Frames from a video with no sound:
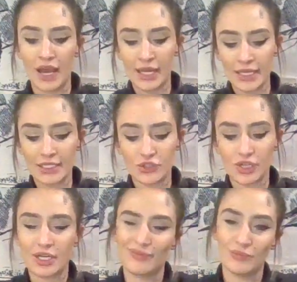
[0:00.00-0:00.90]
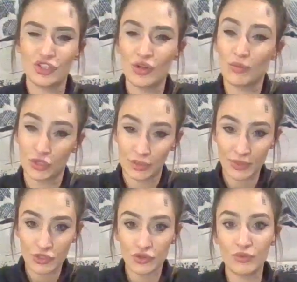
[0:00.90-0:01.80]
I like to try to do a more
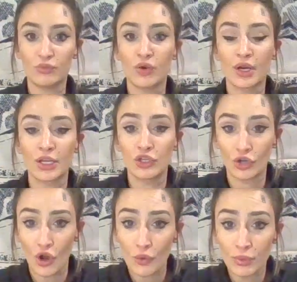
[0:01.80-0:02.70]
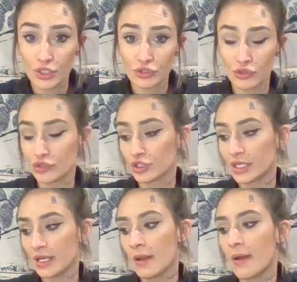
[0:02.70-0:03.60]
spiritual, more your own personal journey.